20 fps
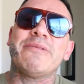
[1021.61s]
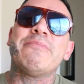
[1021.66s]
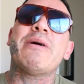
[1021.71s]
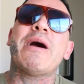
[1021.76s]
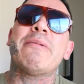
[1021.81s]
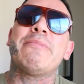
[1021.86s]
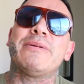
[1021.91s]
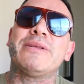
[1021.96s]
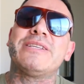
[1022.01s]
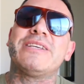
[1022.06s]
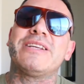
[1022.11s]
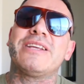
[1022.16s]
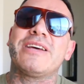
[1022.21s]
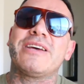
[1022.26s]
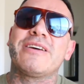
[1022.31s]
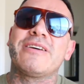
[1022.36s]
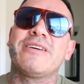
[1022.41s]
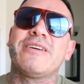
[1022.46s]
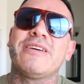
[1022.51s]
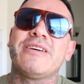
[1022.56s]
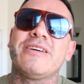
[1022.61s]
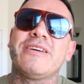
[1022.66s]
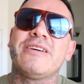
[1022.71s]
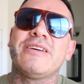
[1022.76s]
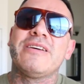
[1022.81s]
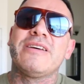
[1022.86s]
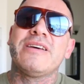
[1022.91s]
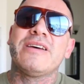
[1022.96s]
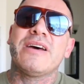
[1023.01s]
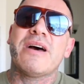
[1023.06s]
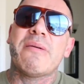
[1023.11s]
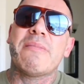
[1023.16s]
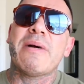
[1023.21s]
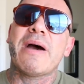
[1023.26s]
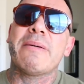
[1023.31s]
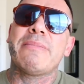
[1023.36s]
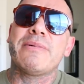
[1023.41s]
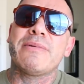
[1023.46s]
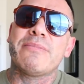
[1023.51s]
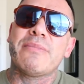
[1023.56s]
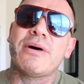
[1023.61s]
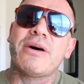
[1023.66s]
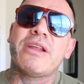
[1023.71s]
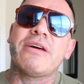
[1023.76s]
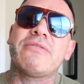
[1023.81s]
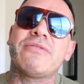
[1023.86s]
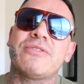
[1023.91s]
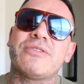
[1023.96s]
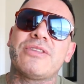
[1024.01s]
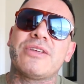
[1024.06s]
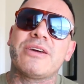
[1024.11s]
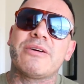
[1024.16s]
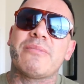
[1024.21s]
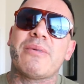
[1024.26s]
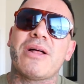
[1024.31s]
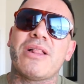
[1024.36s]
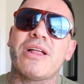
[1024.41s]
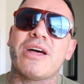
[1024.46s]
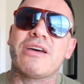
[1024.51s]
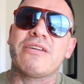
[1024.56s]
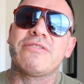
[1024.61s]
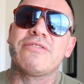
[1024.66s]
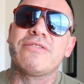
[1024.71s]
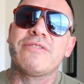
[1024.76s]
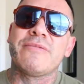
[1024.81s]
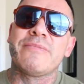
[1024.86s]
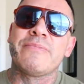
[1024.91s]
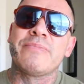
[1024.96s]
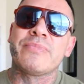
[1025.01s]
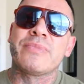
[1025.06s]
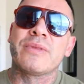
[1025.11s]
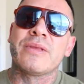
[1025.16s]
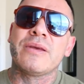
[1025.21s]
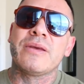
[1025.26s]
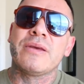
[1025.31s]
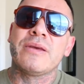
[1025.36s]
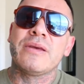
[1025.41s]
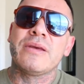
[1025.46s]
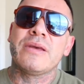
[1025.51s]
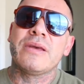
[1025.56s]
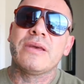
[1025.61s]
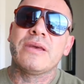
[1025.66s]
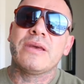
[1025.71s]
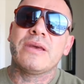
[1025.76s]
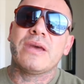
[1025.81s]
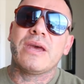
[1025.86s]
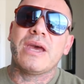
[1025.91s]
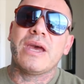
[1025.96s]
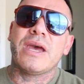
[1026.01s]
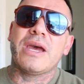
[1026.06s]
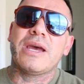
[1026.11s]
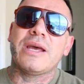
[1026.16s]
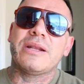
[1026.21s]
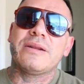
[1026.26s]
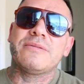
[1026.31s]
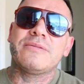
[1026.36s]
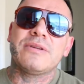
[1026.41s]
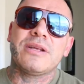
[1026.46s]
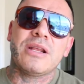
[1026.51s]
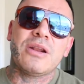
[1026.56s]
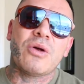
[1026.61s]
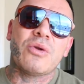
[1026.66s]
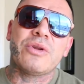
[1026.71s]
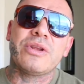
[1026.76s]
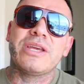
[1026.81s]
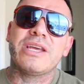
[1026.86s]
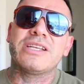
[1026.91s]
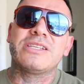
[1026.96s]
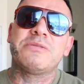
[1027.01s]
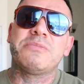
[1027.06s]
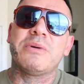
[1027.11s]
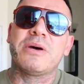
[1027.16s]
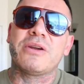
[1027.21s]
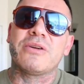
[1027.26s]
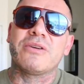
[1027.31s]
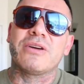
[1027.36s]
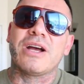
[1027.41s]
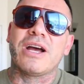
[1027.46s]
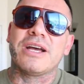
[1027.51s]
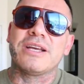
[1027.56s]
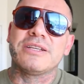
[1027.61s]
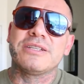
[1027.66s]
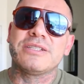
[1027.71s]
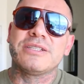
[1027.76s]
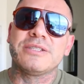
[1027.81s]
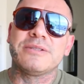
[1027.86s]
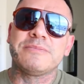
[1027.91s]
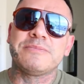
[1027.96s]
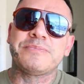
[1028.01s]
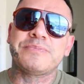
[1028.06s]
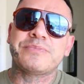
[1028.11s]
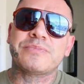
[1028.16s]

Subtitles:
I'm happy today. I'm happy about everything in my life. And it only gets better, guys.